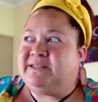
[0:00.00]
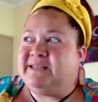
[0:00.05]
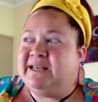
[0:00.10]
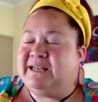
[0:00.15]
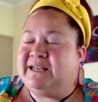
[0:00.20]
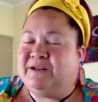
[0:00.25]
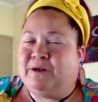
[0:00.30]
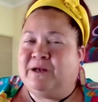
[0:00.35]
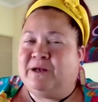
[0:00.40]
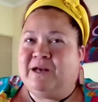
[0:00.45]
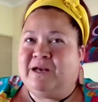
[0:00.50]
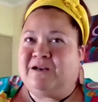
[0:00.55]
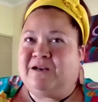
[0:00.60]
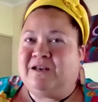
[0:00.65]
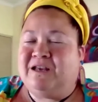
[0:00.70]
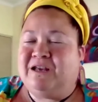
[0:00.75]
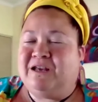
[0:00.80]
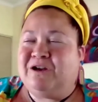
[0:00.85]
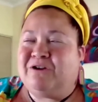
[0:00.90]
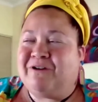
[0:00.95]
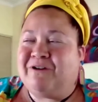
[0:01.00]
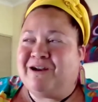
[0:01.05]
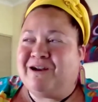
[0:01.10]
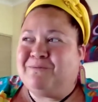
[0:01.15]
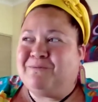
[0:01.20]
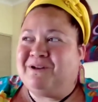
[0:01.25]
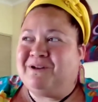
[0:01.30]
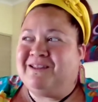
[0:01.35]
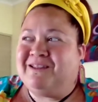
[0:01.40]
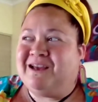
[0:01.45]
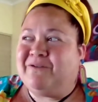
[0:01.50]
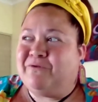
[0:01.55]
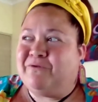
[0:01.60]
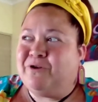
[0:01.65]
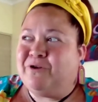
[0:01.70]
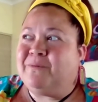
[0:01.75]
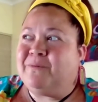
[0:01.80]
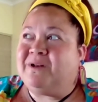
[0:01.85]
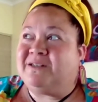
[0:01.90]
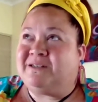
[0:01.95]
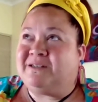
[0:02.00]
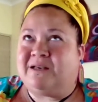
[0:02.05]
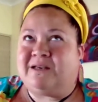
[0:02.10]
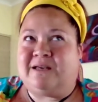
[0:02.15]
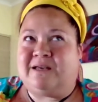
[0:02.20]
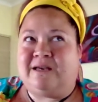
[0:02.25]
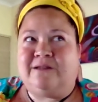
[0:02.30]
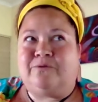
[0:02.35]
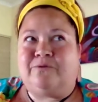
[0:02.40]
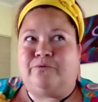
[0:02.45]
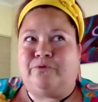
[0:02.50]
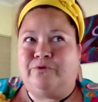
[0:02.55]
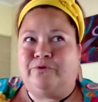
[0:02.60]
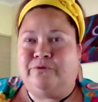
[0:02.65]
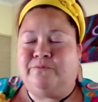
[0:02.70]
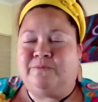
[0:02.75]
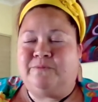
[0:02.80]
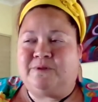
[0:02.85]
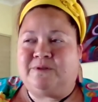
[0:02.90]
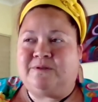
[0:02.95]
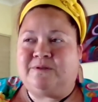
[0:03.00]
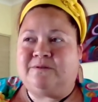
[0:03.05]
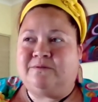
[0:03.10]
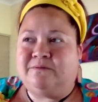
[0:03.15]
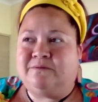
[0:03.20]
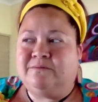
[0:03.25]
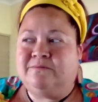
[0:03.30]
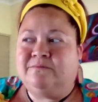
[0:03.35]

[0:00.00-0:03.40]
sounded incredible in that room. And I was like, yeah, the rooms